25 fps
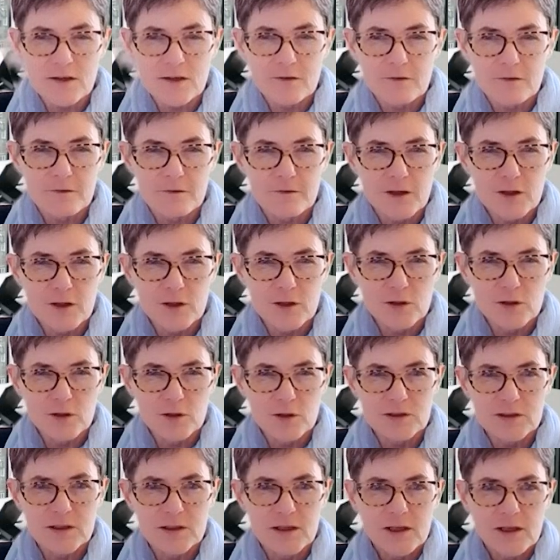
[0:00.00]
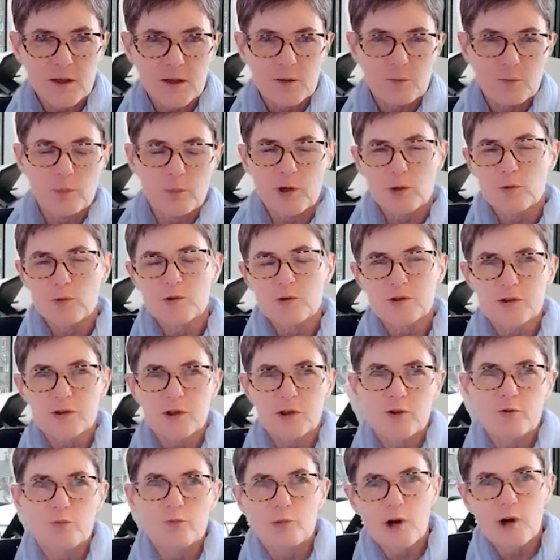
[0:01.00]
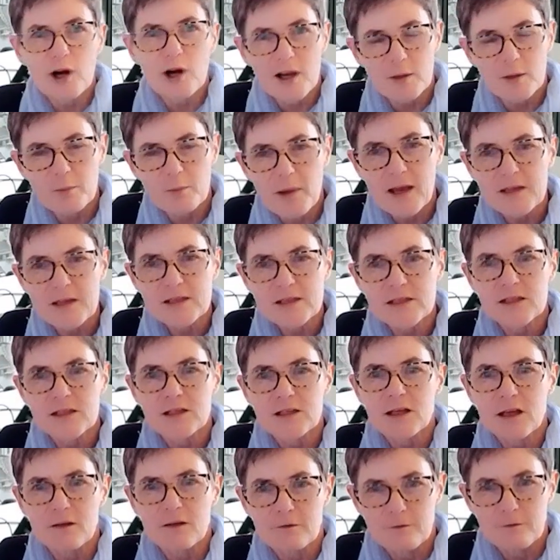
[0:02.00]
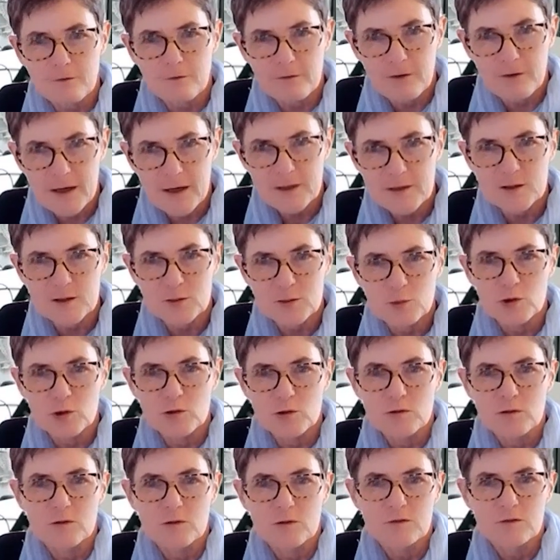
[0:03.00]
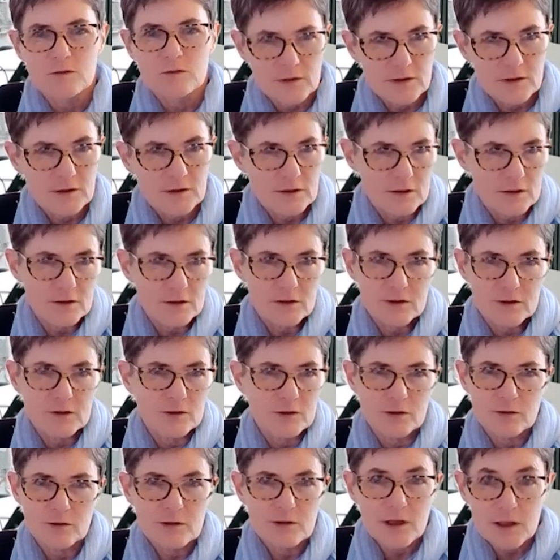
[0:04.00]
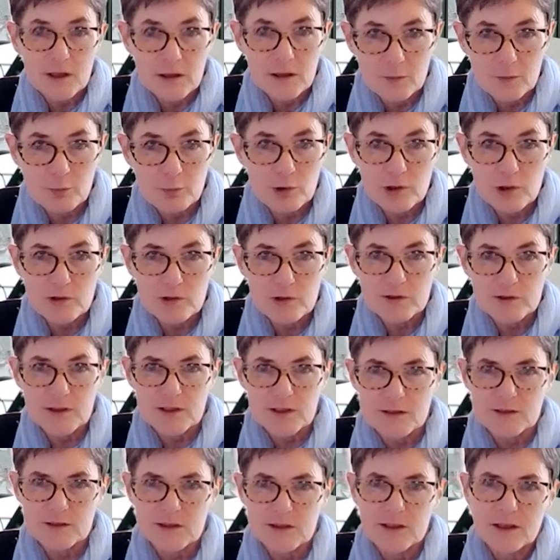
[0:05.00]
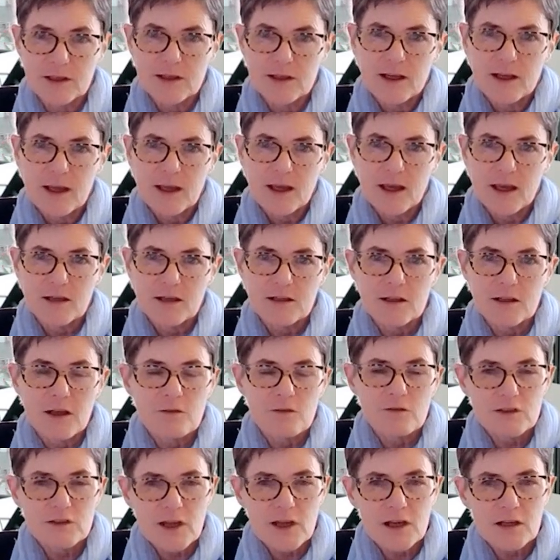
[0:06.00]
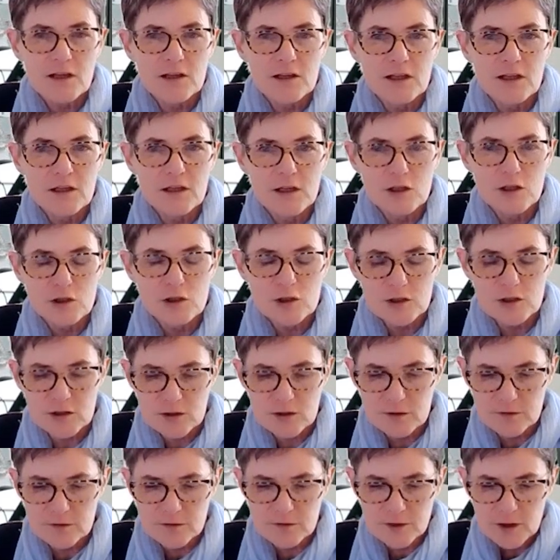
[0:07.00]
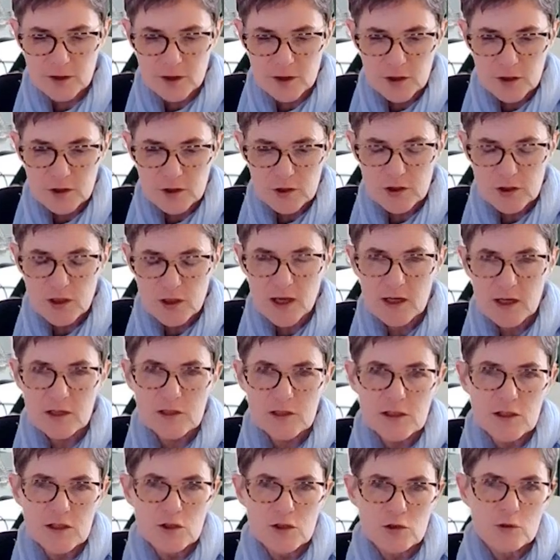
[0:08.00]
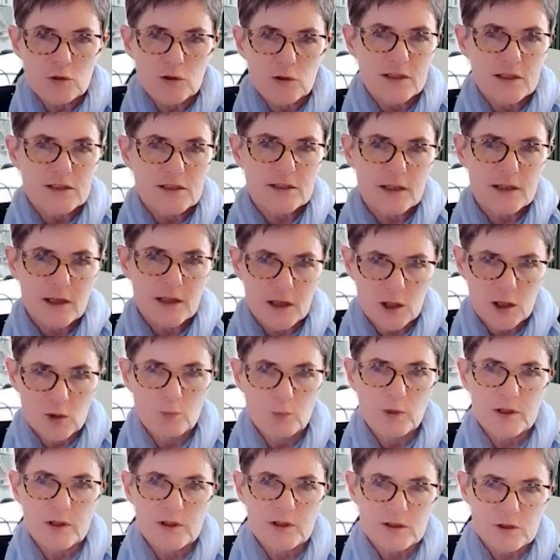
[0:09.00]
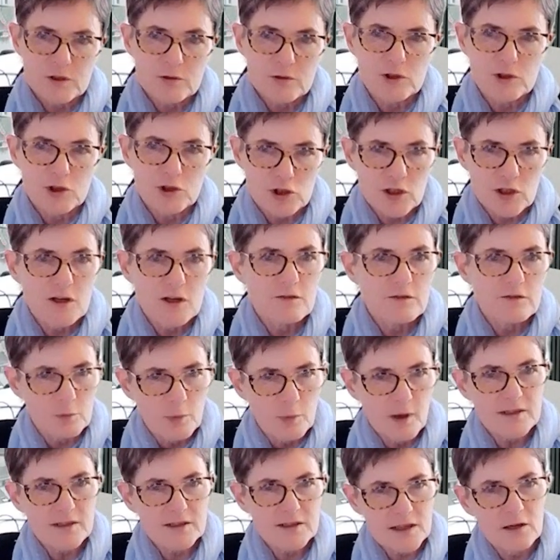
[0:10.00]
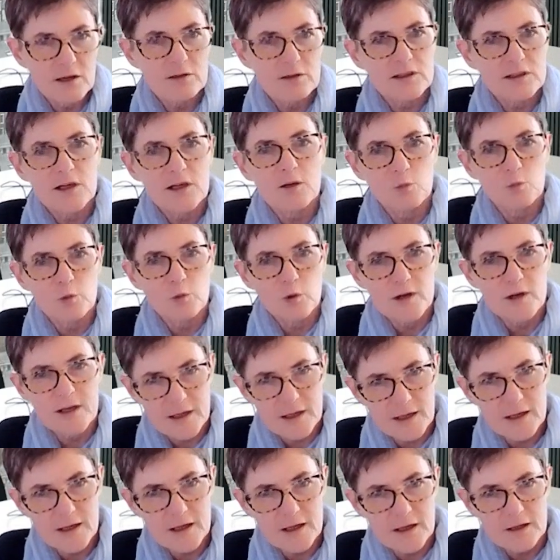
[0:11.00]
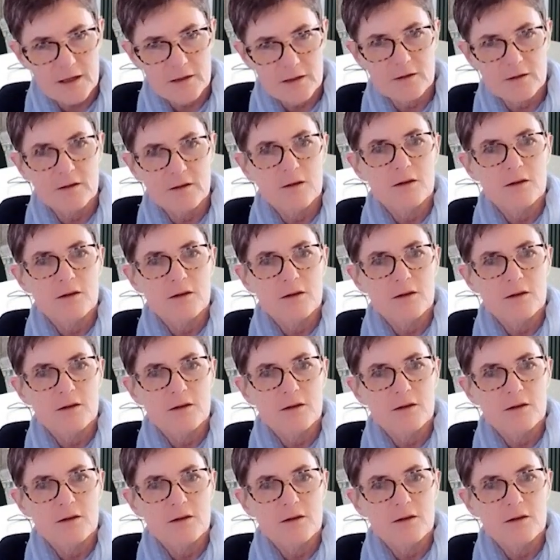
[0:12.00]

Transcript: field, but also pragmatic and flexible, in the process. And they've taken the initiative to actually try to help us to achieve the best outcome we can